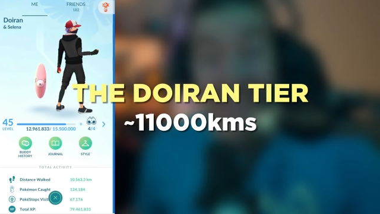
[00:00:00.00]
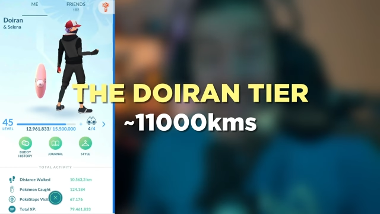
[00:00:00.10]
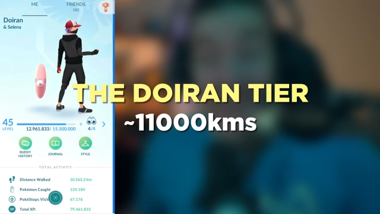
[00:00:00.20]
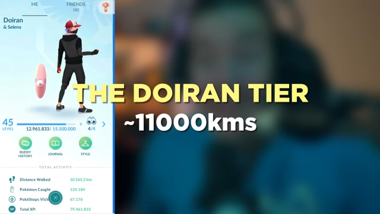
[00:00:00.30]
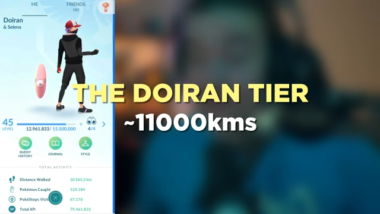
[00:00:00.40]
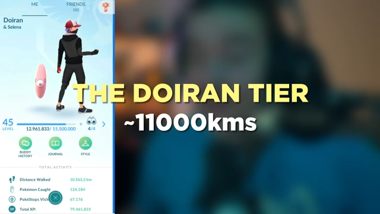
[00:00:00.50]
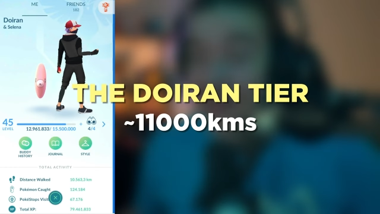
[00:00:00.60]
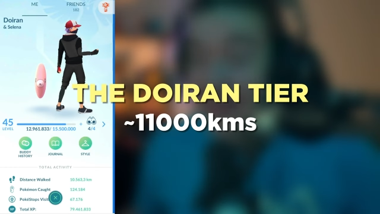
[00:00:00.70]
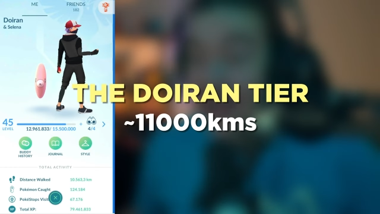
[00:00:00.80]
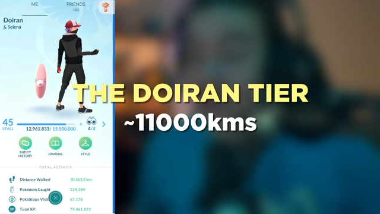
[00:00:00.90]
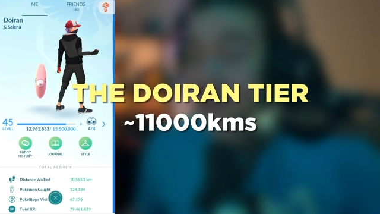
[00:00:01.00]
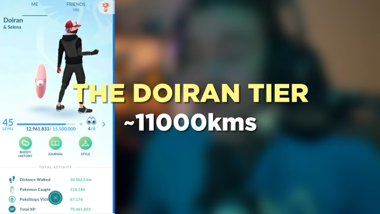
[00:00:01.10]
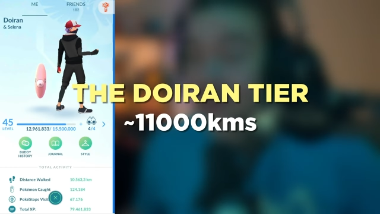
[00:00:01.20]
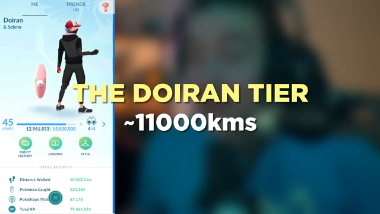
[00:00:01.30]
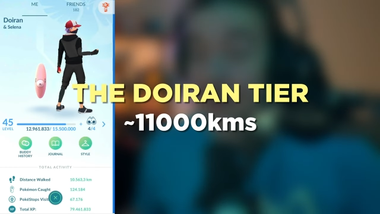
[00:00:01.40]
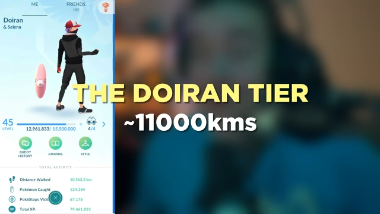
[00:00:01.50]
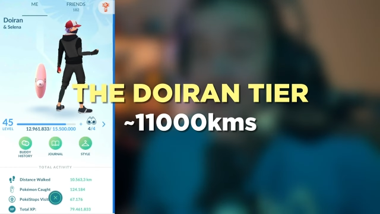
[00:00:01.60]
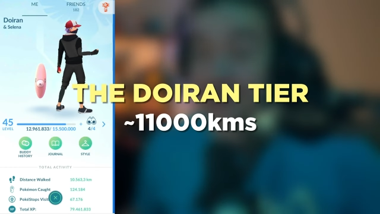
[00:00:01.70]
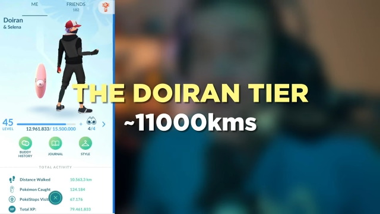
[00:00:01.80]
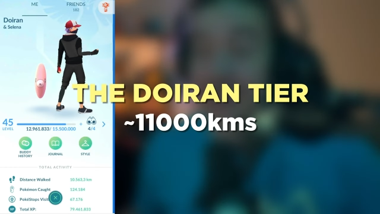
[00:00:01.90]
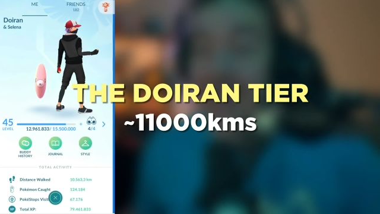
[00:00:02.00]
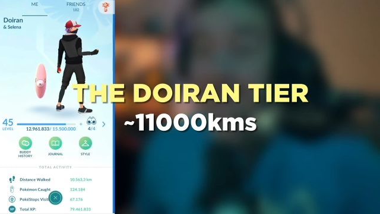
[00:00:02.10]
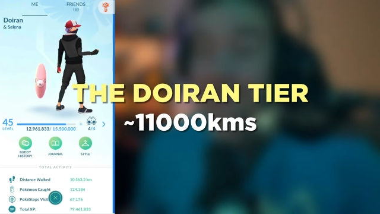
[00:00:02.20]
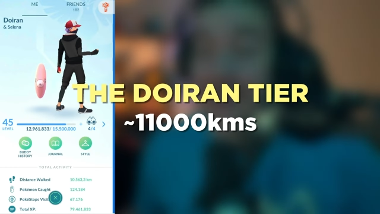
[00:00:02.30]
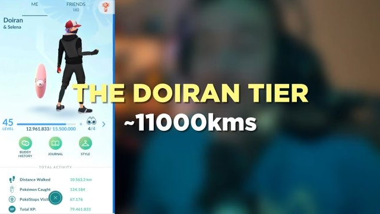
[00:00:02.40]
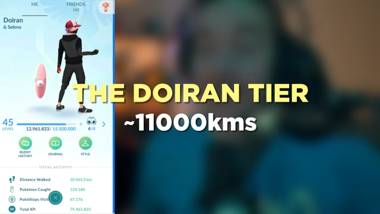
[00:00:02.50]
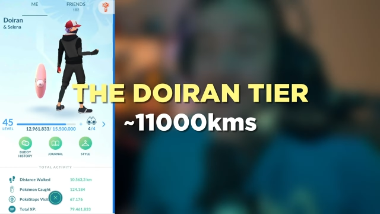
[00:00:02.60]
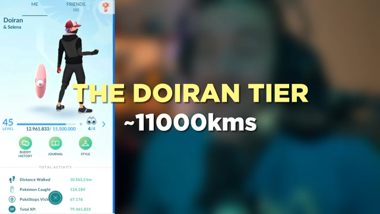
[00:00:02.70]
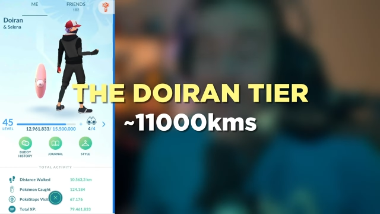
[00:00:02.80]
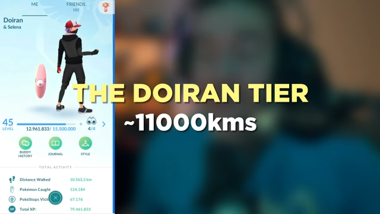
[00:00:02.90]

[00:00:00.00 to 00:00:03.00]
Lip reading: Nobody's mouth can be seen.